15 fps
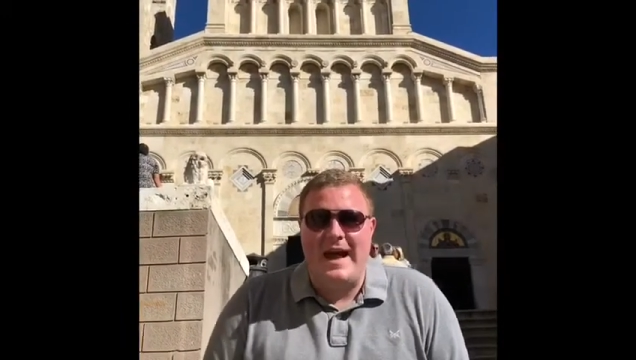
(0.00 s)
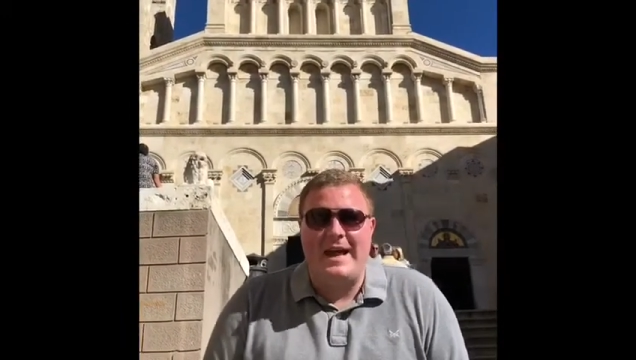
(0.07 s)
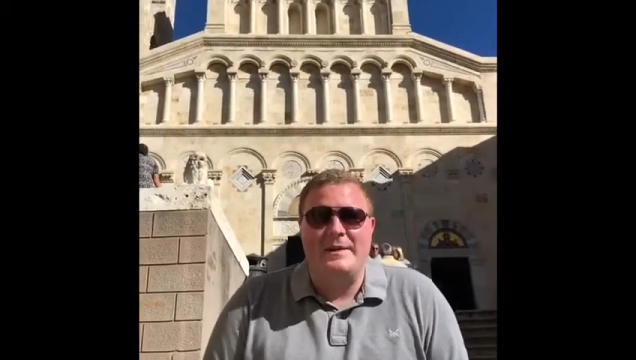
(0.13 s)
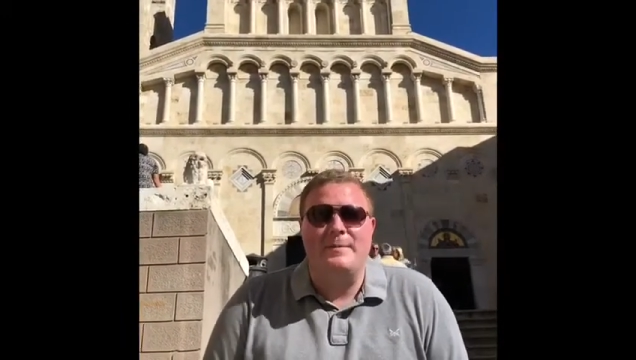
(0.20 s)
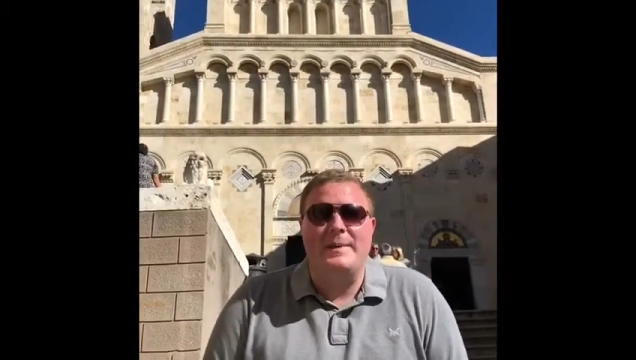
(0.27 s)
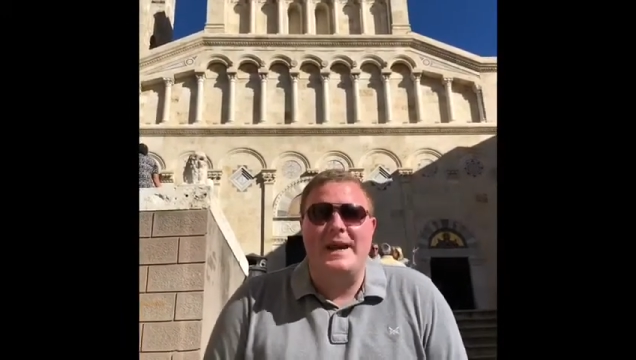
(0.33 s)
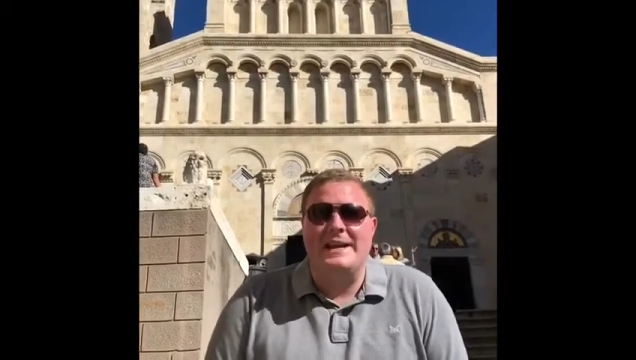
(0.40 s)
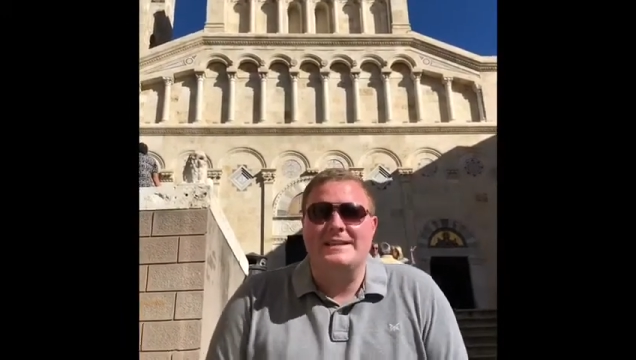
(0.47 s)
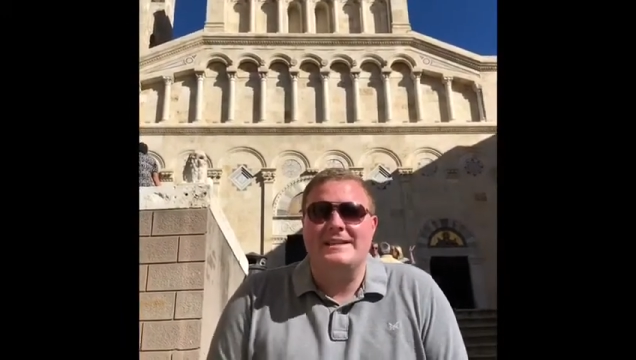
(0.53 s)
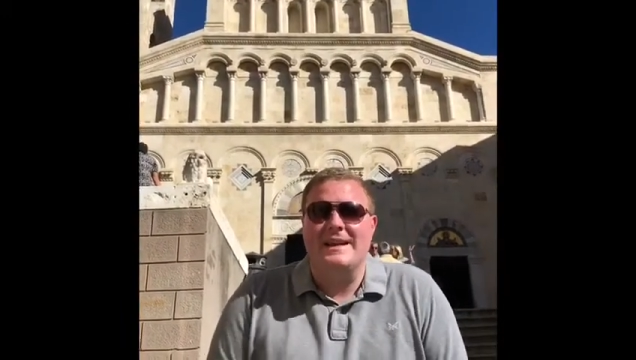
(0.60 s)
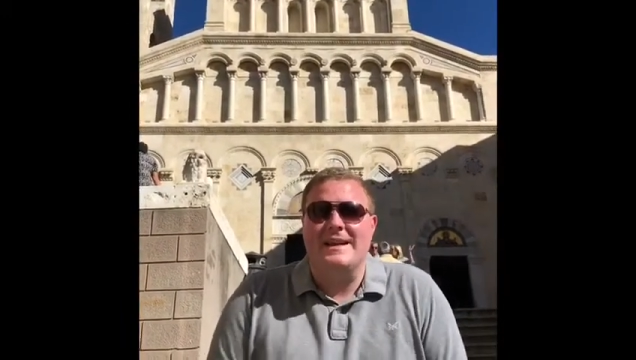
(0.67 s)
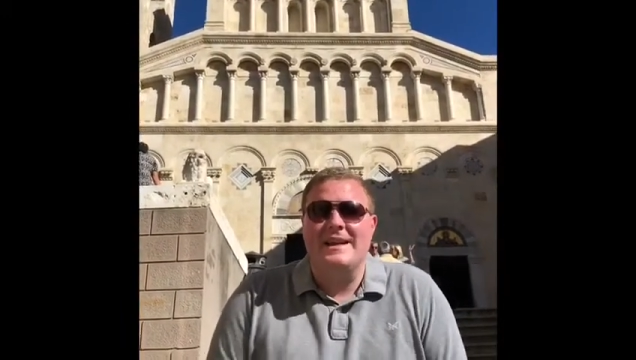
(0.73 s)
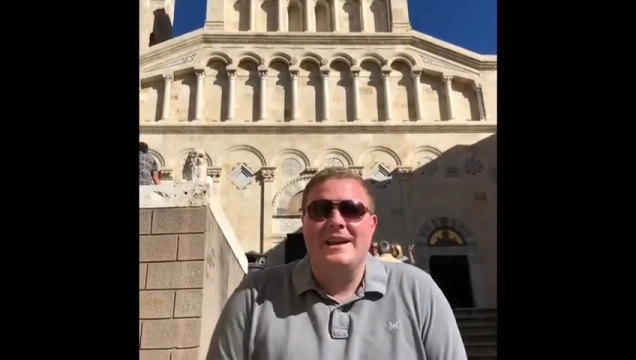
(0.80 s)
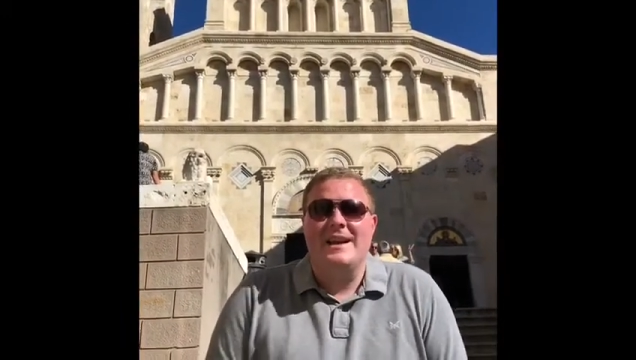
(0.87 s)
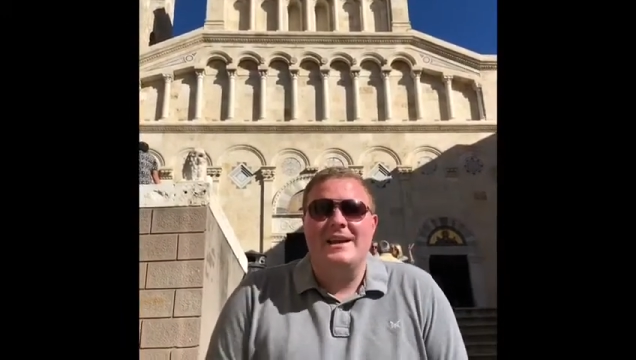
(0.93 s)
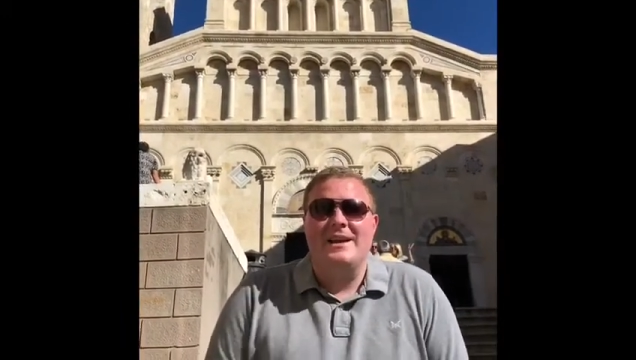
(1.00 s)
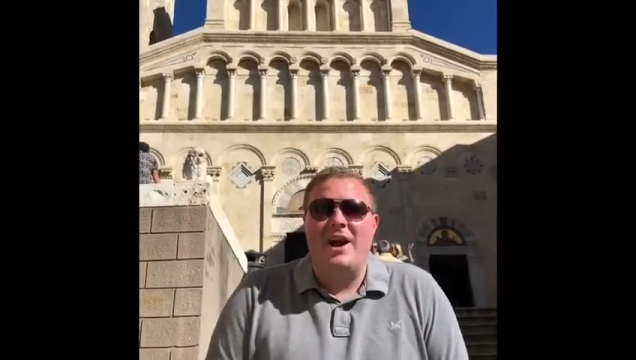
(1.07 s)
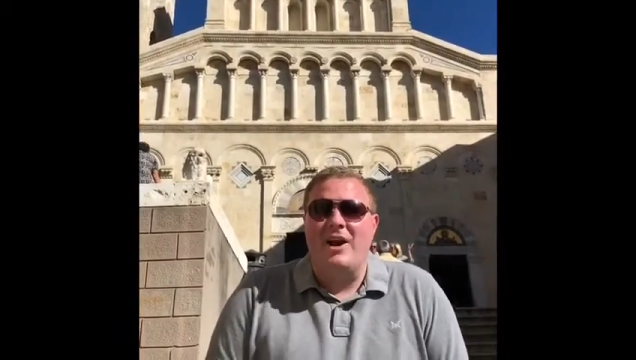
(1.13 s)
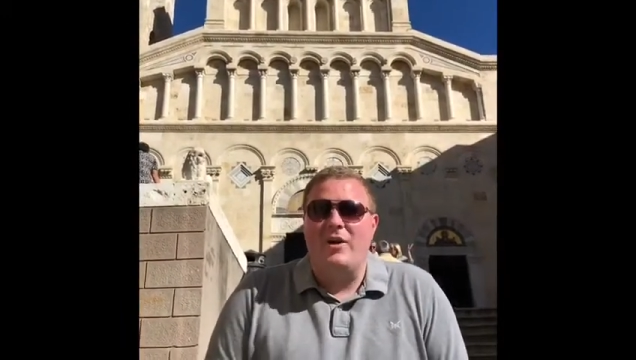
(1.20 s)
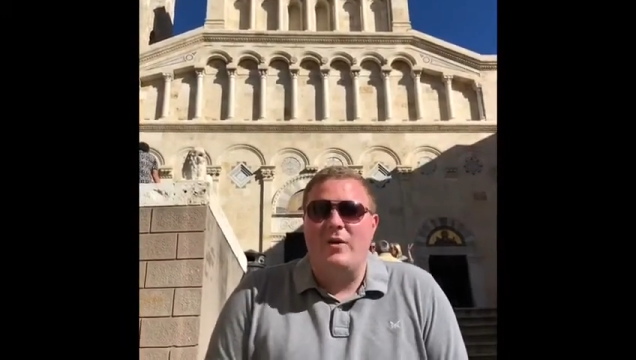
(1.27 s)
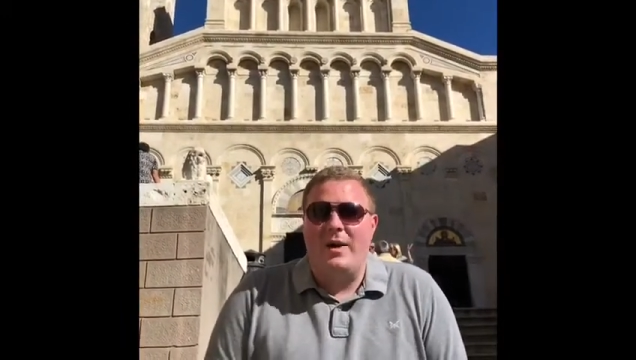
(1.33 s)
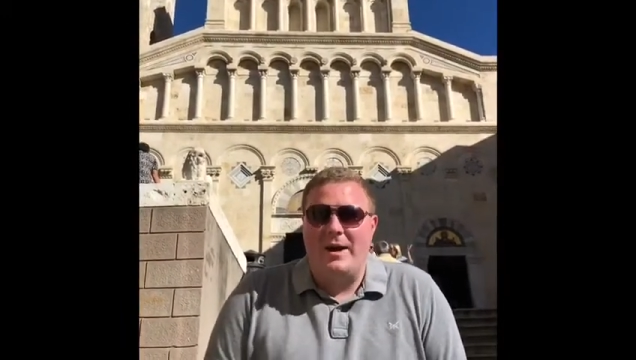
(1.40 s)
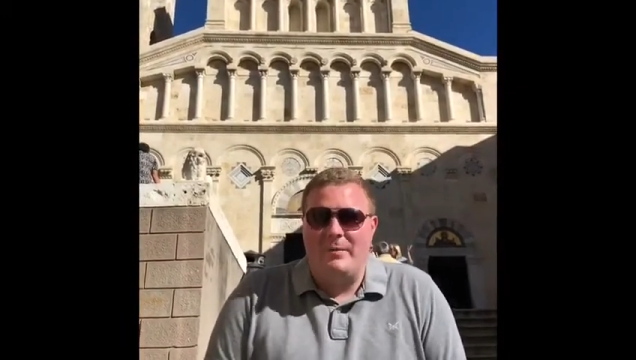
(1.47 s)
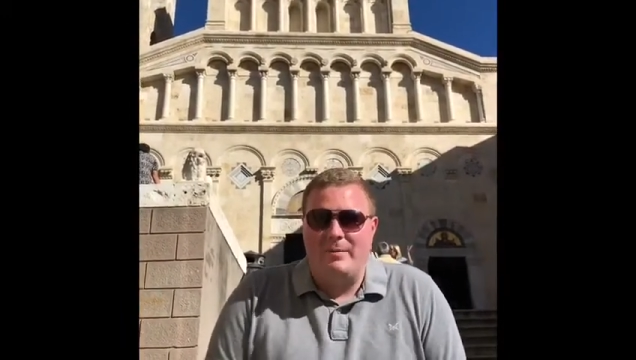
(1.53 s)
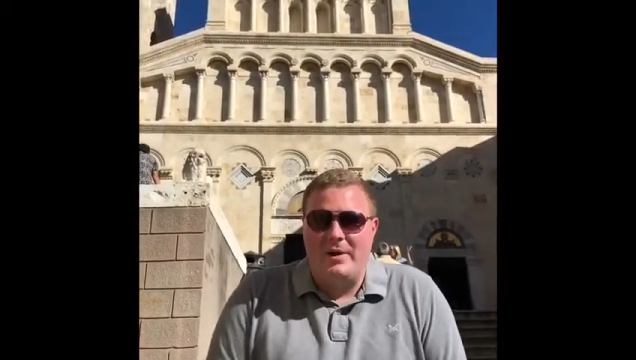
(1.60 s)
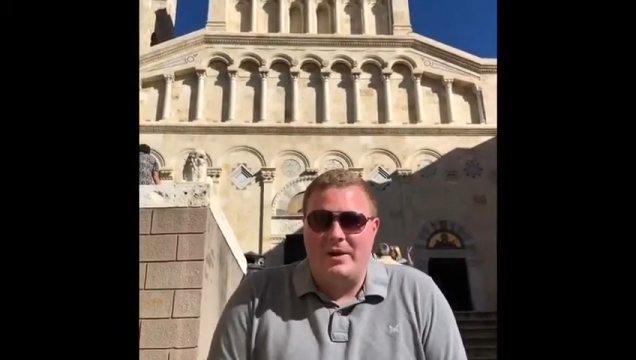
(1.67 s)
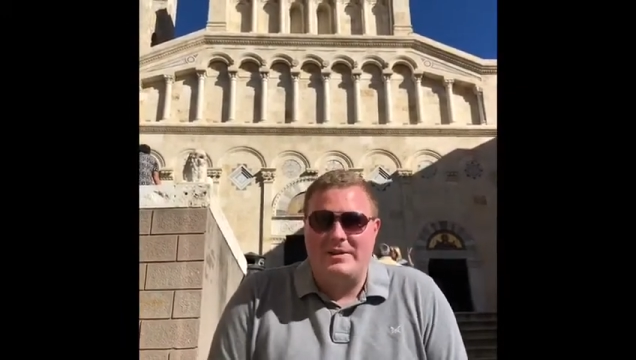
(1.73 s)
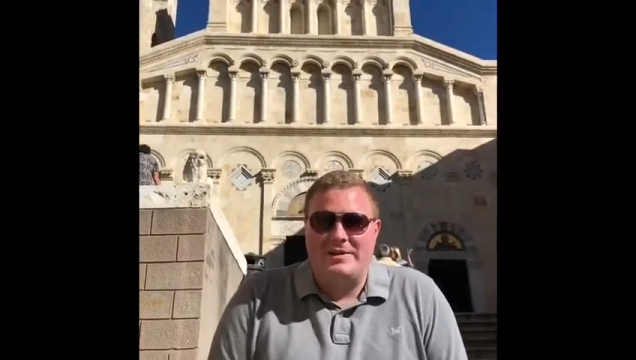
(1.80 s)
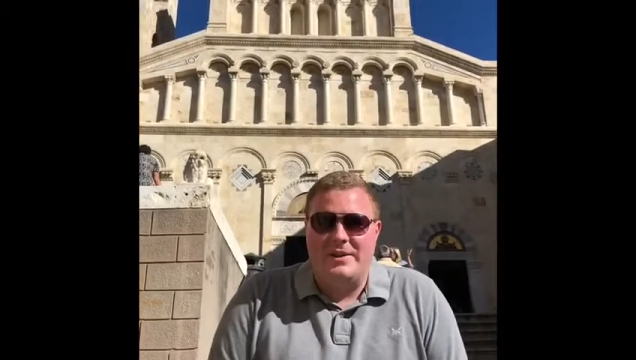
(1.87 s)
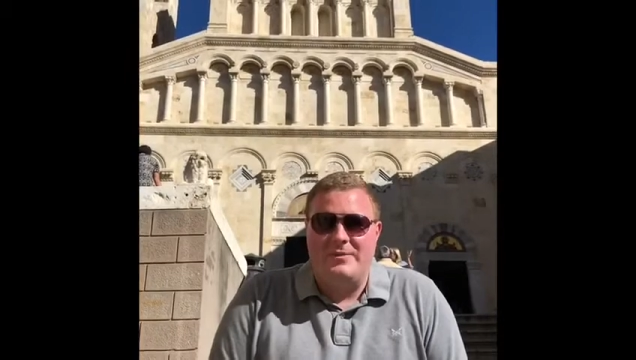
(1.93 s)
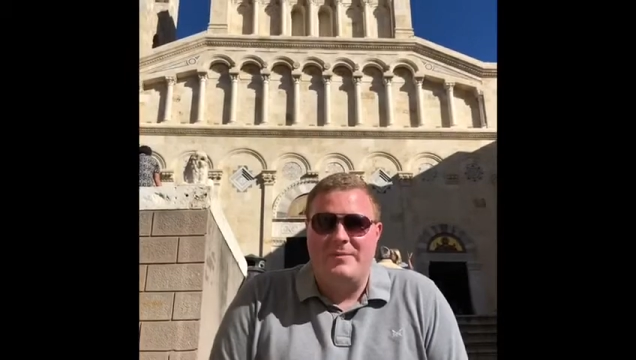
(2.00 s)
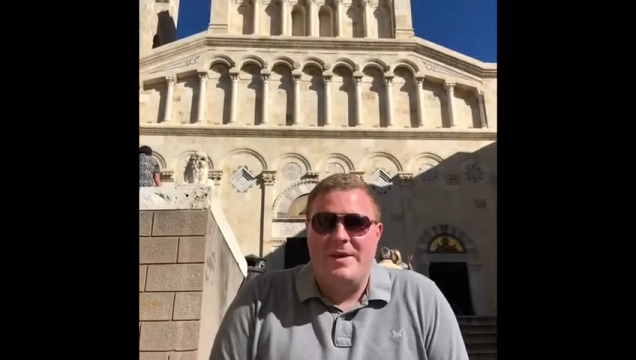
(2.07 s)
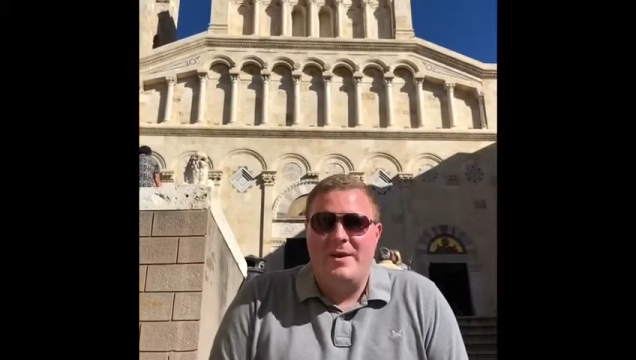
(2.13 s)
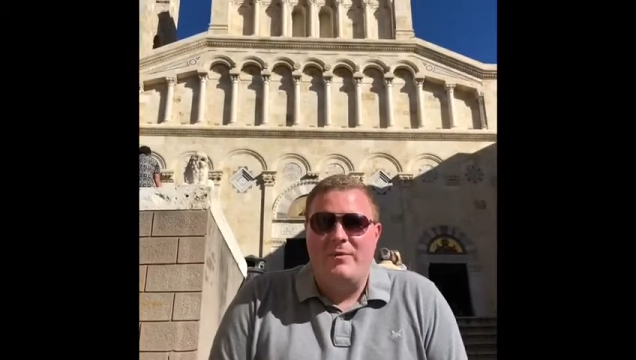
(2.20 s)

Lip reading: and Piazza Carlo Alberto,